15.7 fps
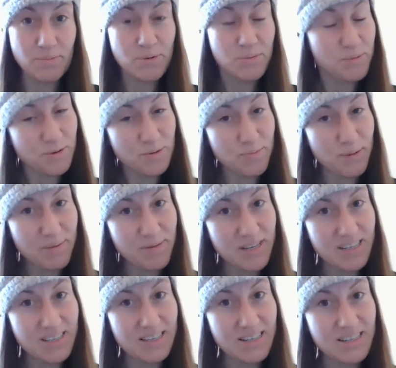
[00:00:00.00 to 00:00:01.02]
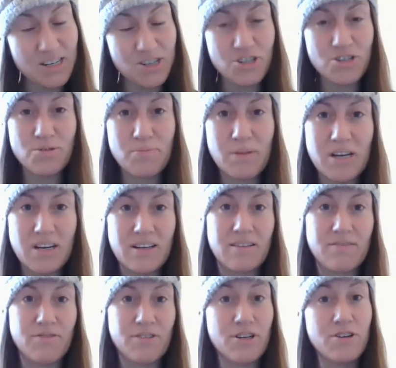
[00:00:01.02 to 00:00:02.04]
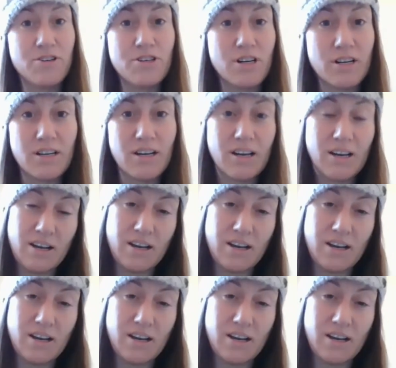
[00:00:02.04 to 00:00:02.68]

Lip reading: Boo Boo's Babies, intentional mating for your dog.